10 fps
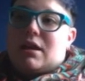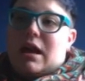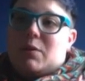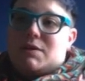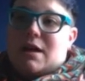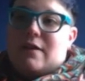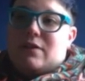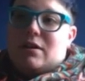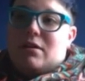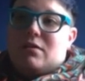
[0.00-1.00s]
I was
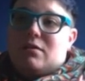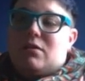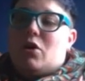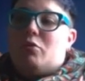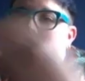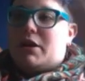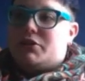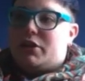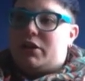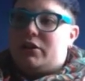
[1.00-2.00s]
having low
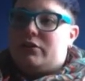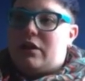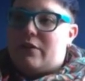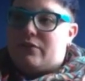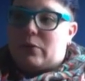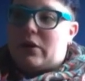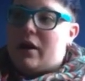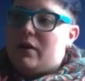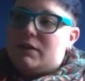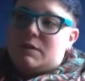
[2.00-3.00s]
pressure everywhere
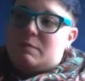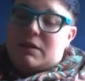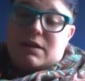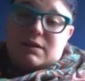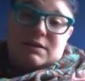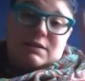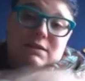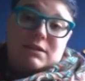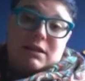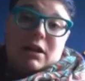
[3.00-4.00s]
else
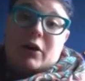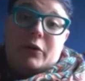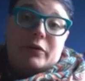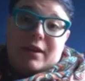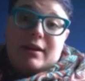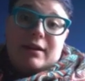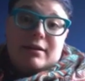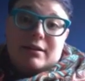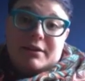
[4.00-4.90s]
because, you know, like